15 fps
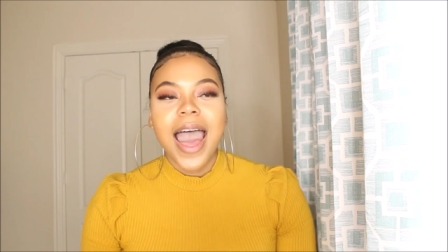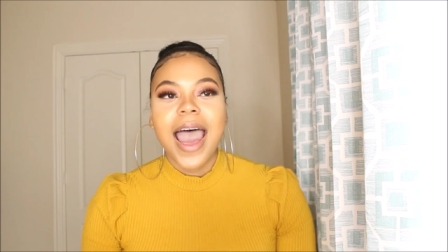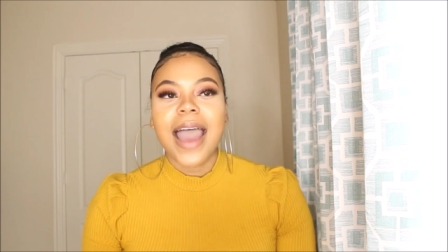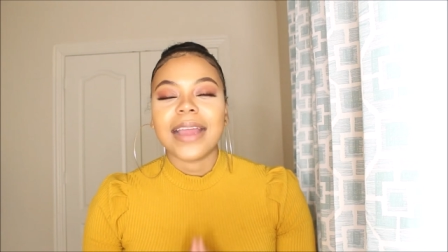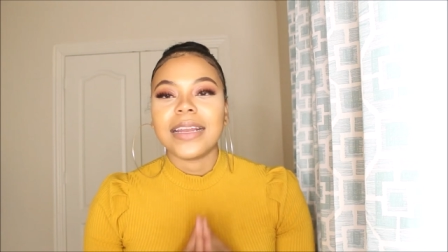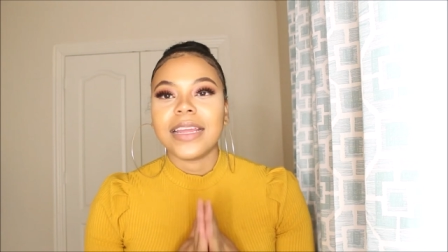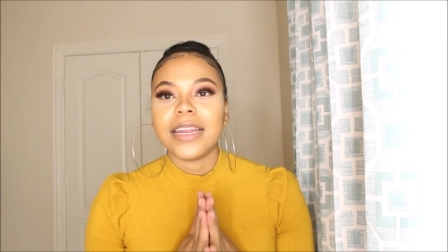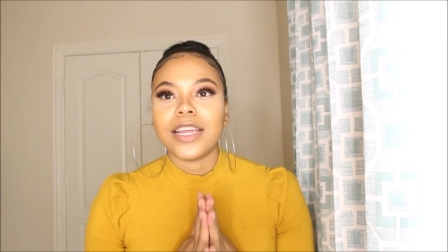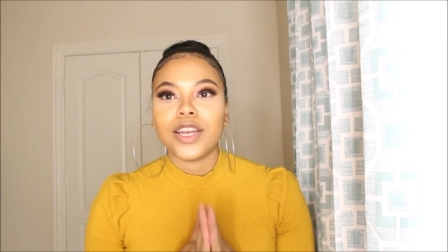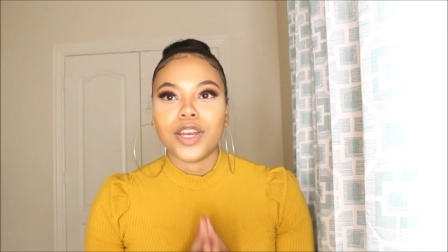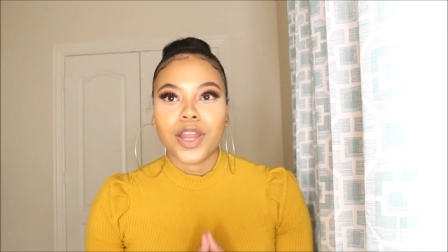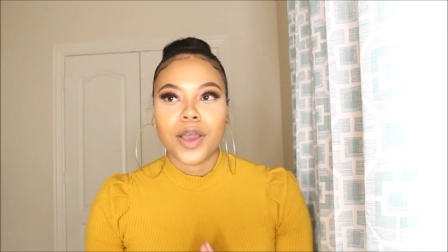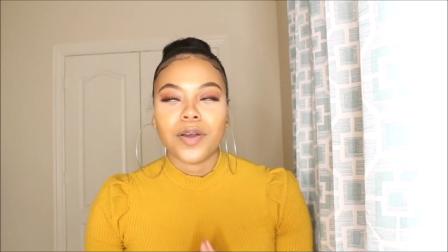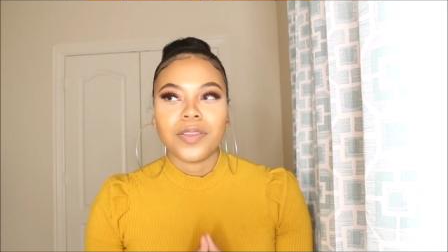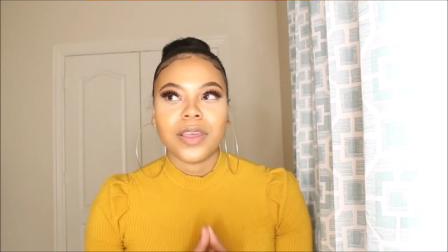I didn't
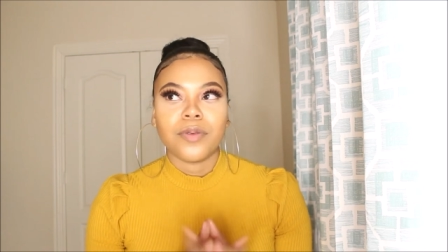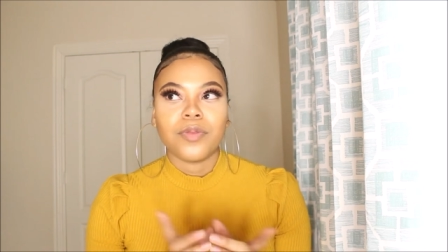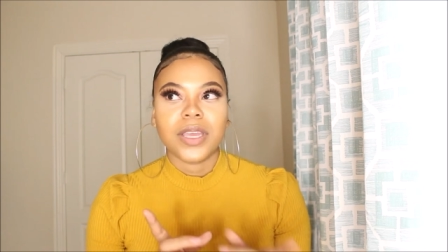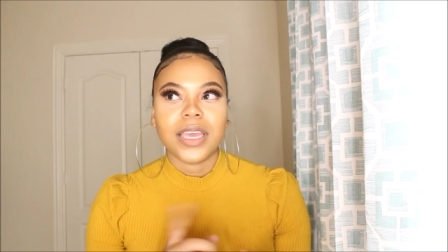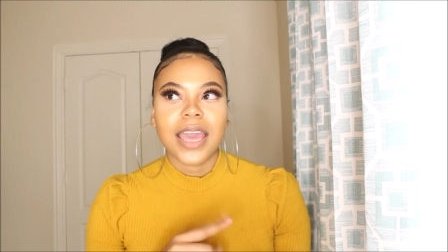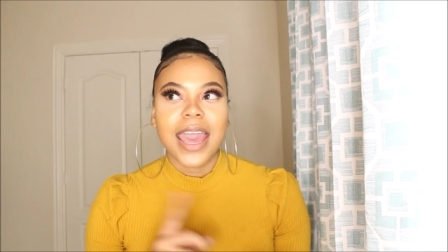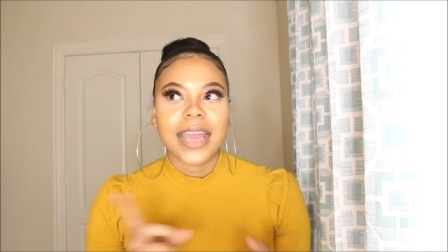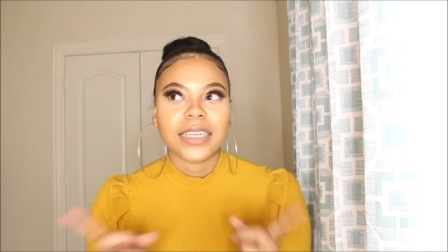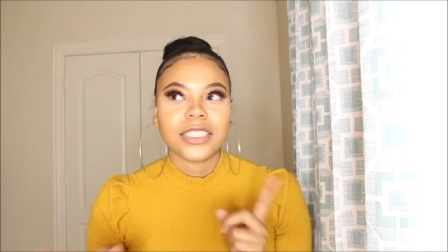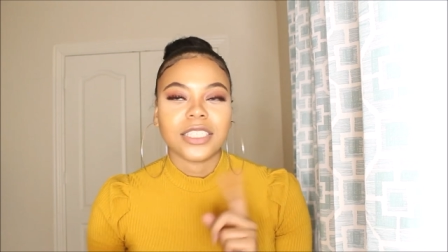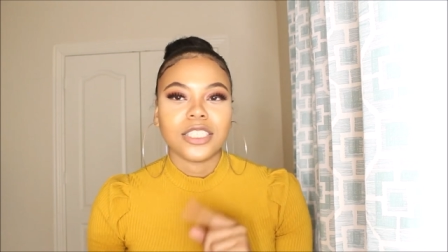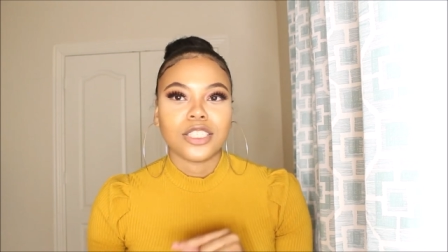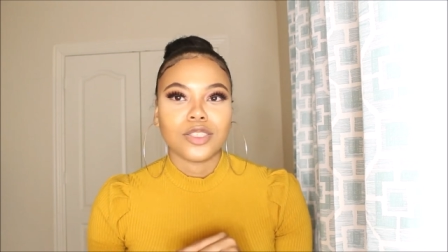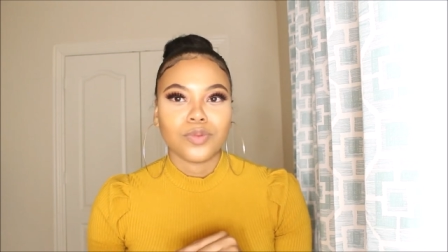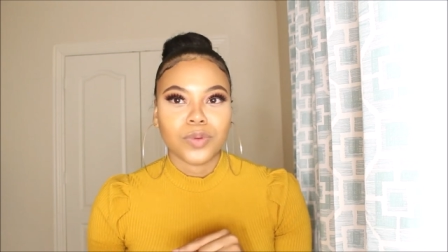know that we could
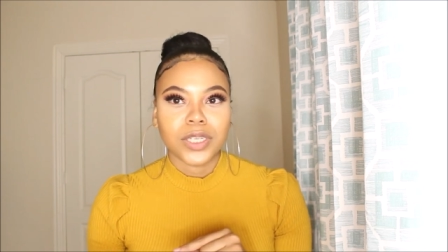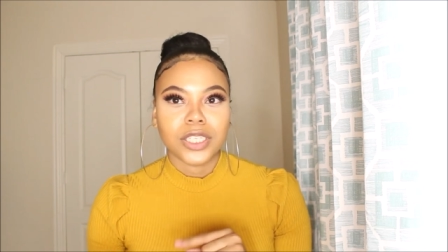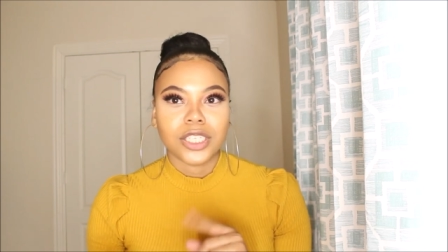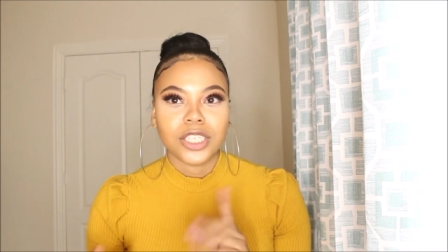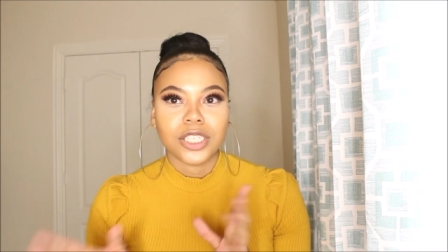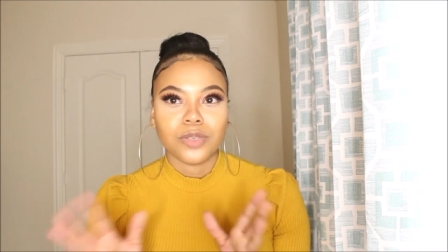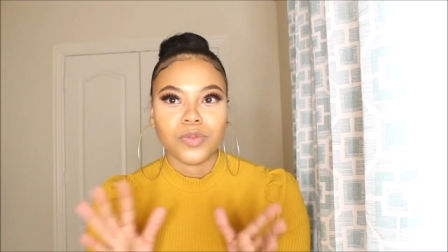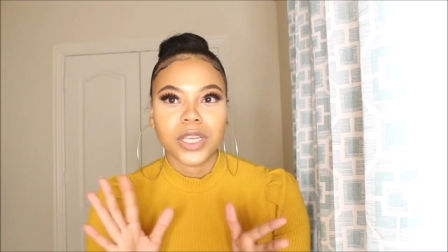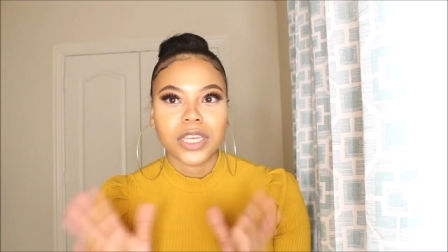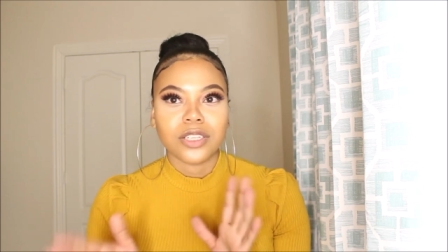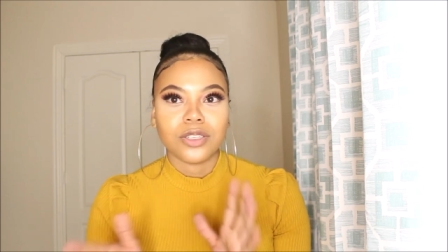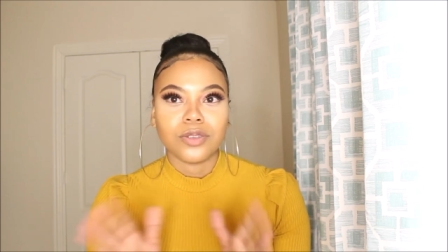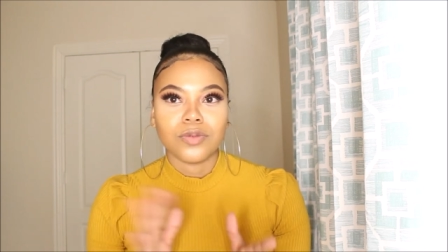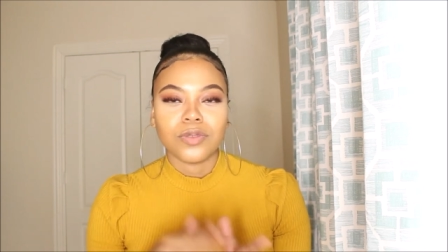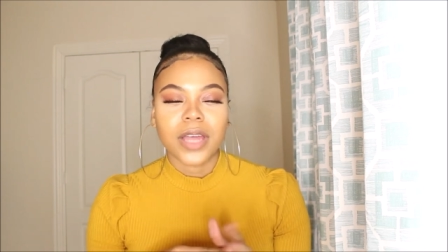actually switch. We
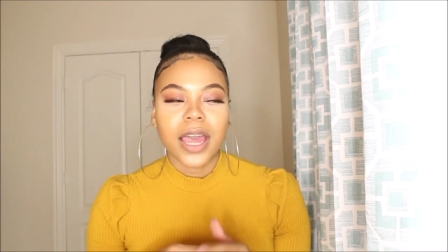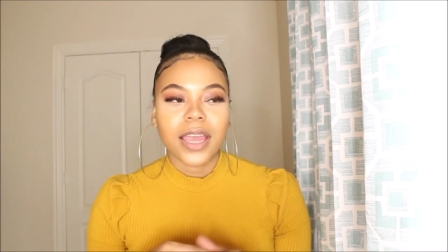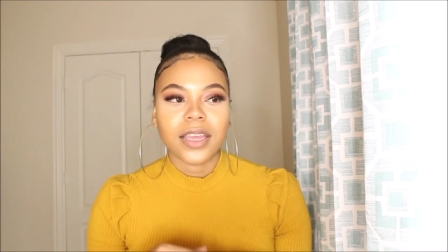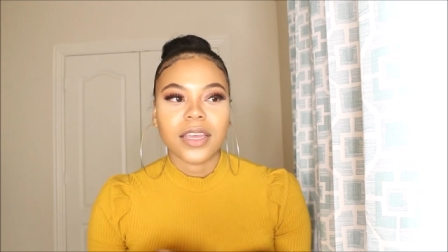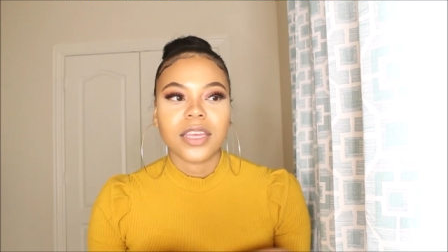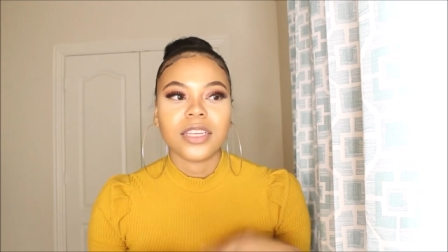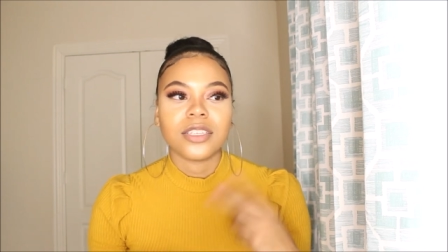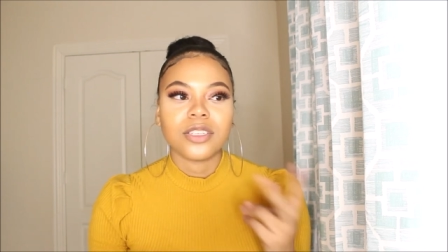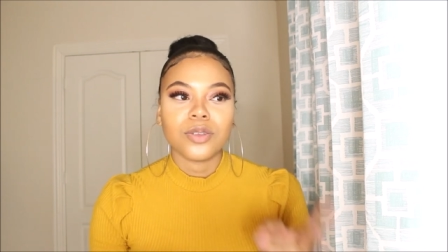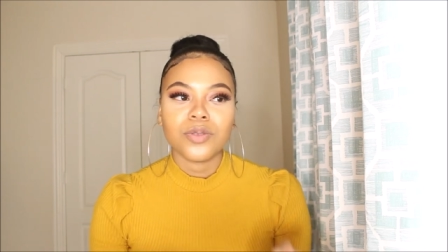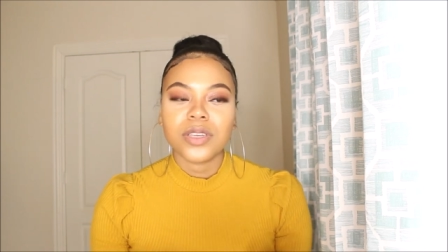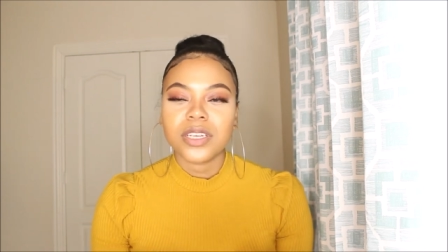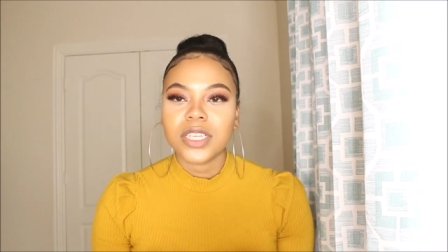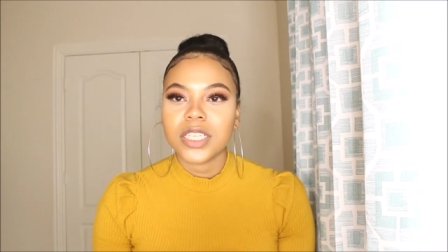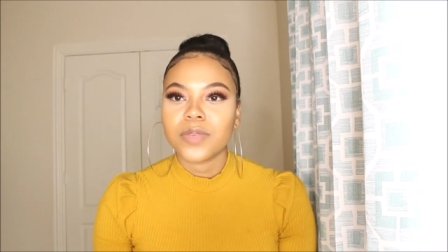could do like 2
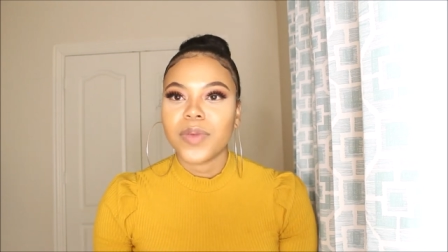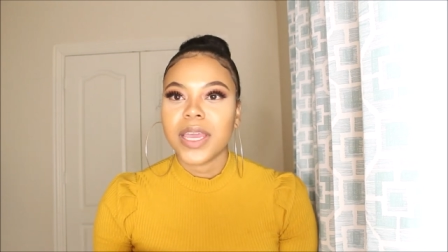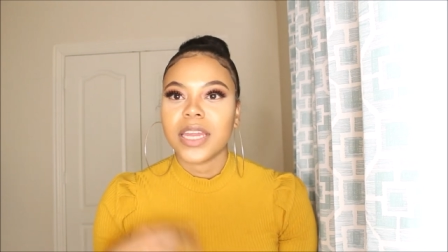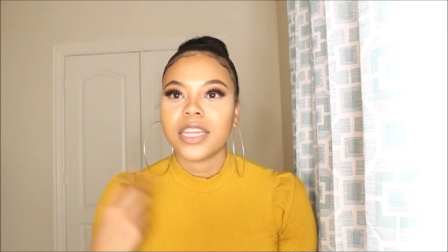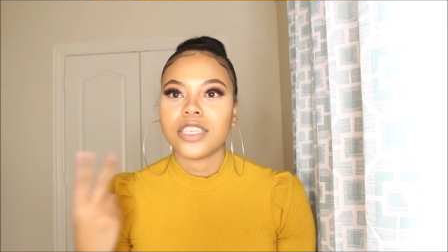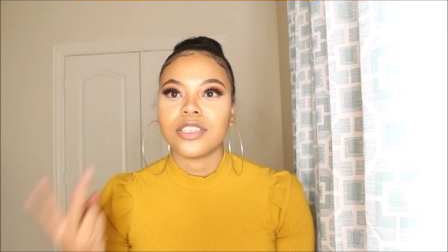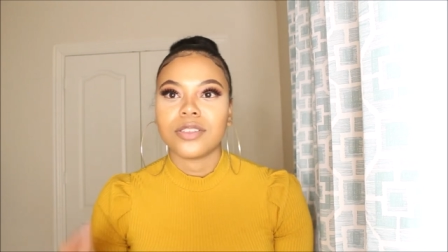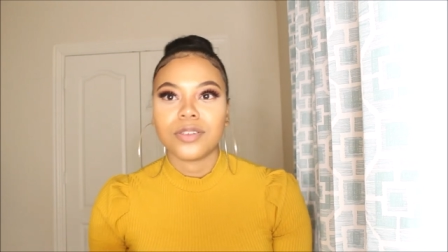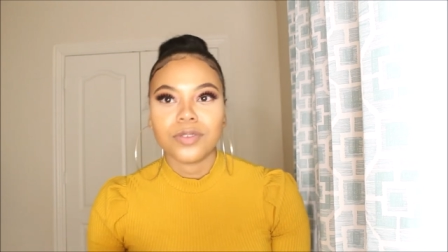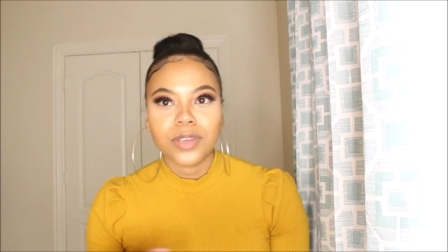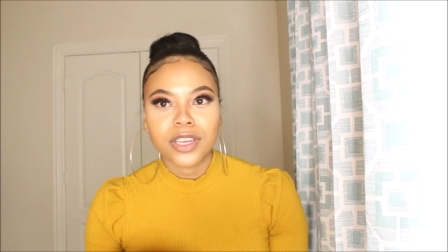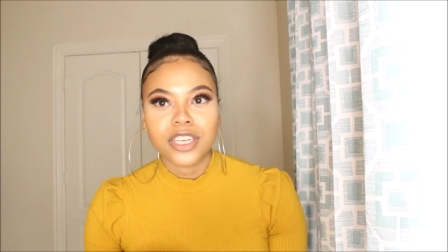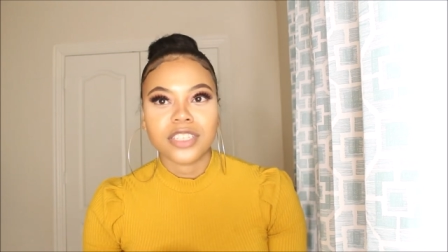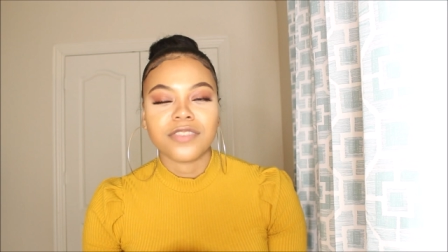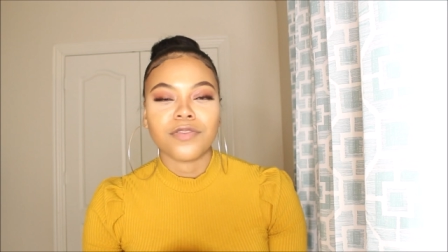years Spanish, 2
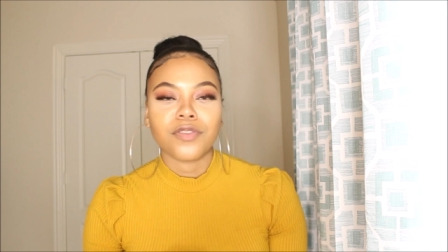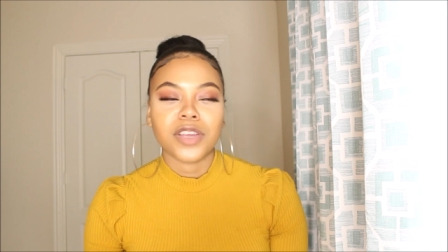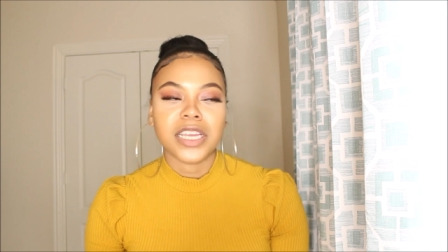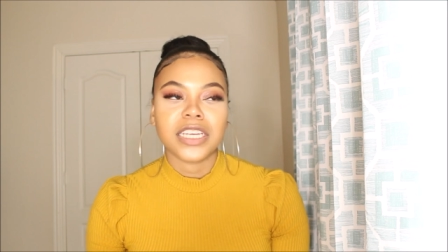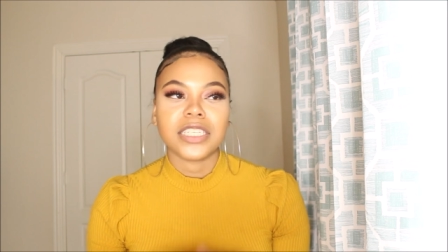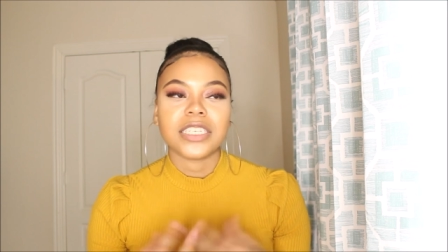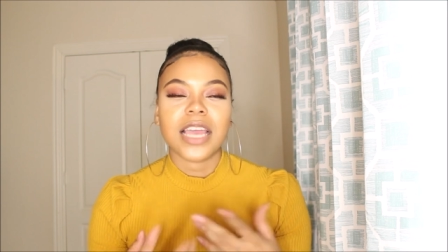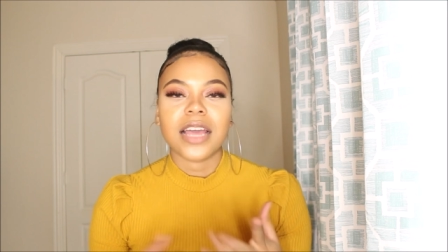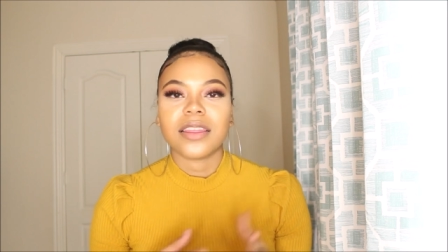years French.